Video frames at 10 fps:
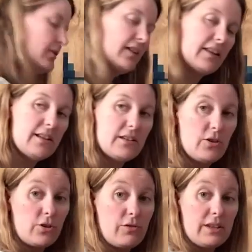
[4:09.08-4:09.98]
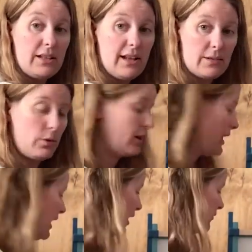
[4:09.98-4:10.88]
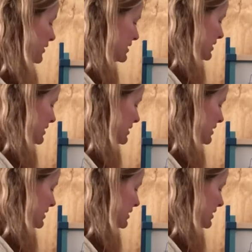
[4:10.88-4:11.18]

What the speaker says: like this, and you're going to write the next word. If this